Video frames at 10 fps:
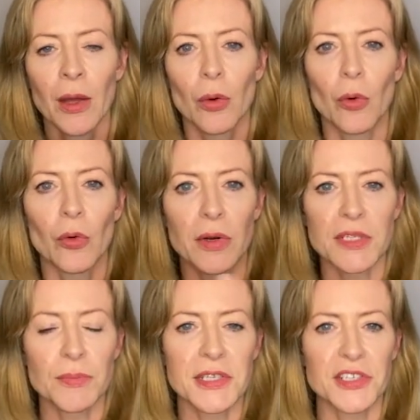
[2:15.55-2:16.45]
Or
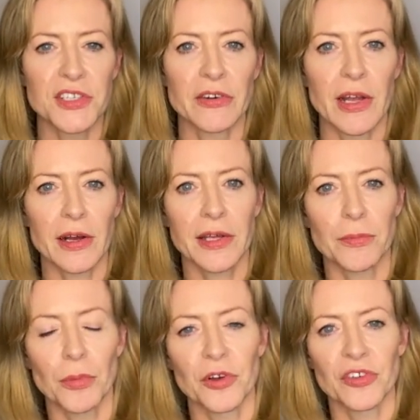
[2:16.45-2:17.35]
as Mr.
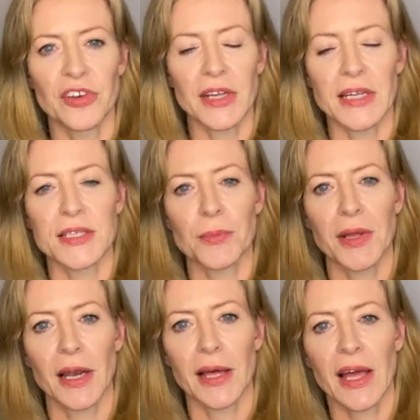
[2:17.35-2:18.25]
Tiryaki put it, it's a
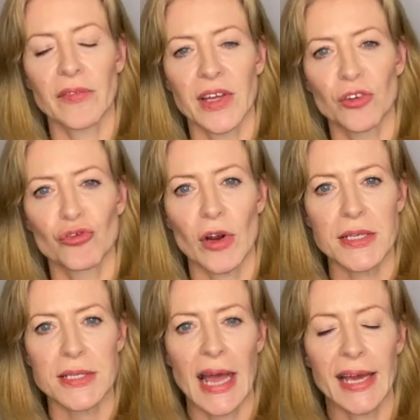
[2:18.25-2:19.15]
bit like having a
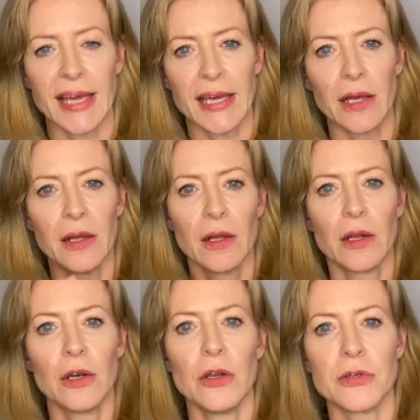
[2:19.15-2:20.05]
dress hanging
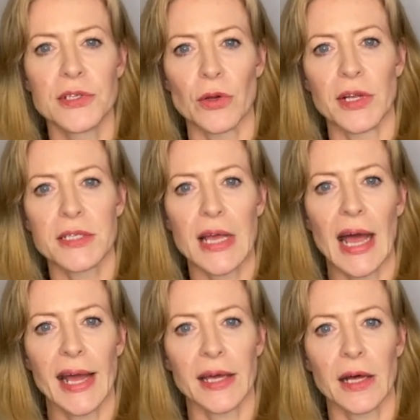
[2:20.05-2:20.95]
loose on its
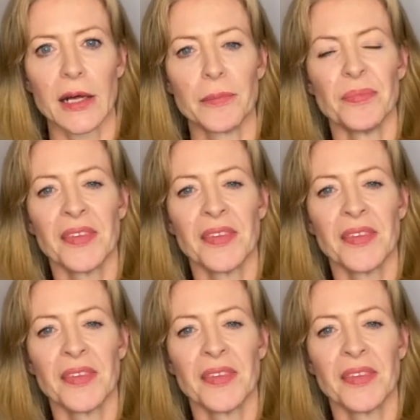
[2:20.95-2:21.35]
hanger